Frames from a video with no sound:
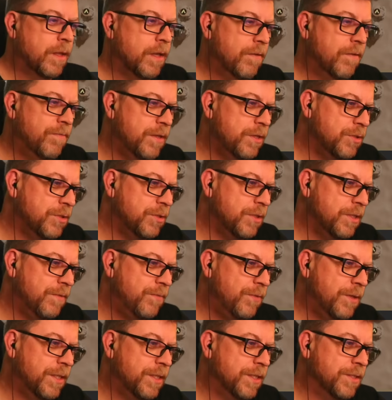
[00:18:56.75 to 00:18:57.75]
eventually,
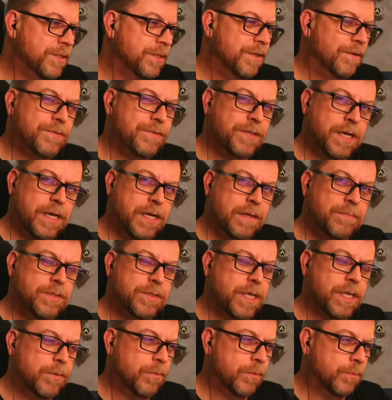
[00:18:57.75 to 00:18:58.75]
if you hit this enough times,
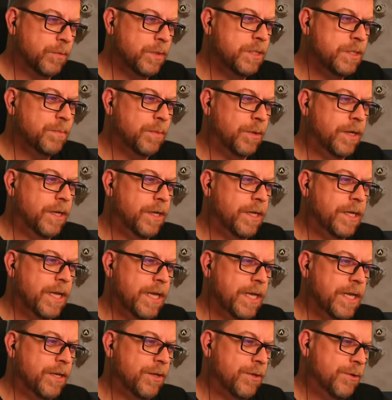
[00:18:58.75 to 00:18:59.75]
they will
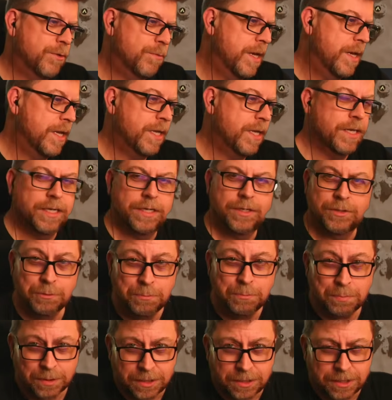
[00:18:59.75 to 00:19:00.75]
respawn, and you may get
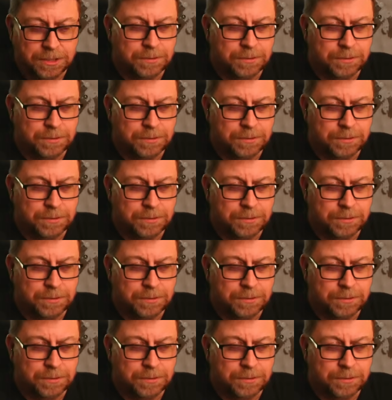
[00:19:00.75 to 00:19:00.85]
duplicates,